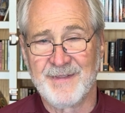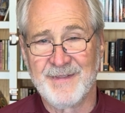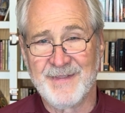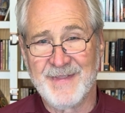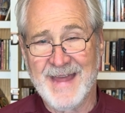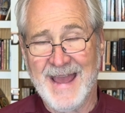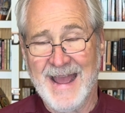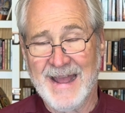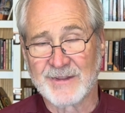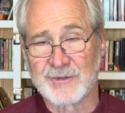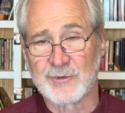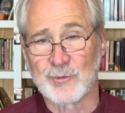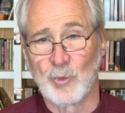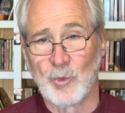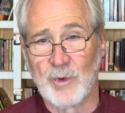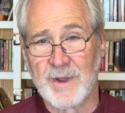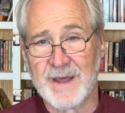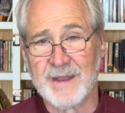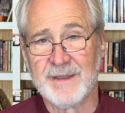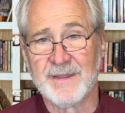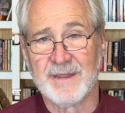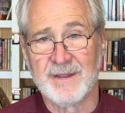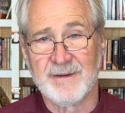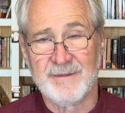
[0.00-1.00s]
That's
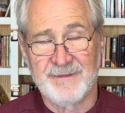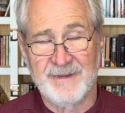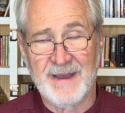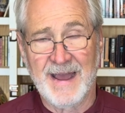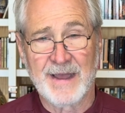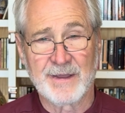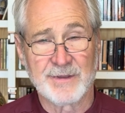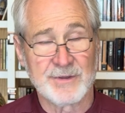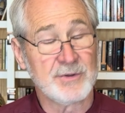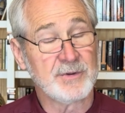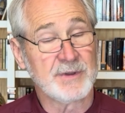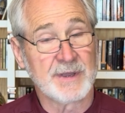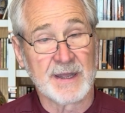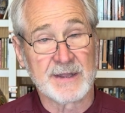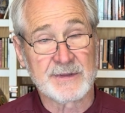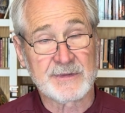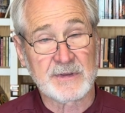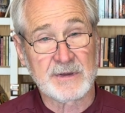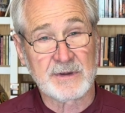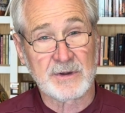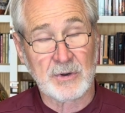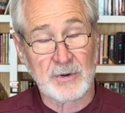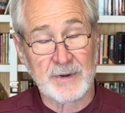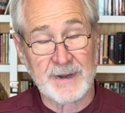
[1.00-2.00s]
when the value gets
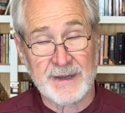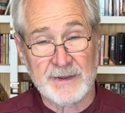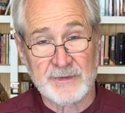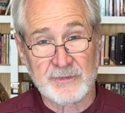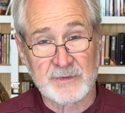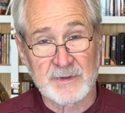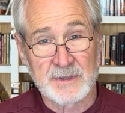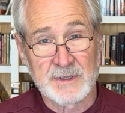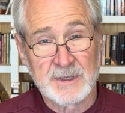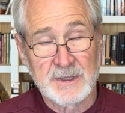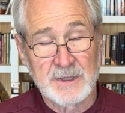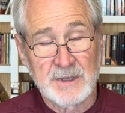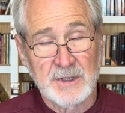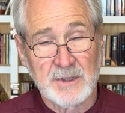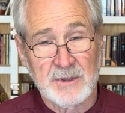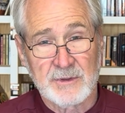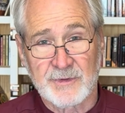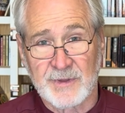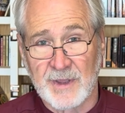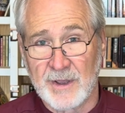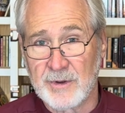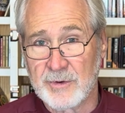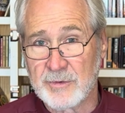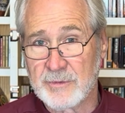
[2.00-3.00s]
increased.
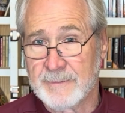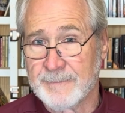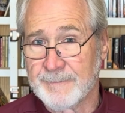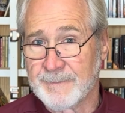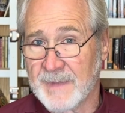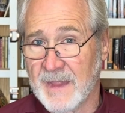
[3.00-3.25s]
So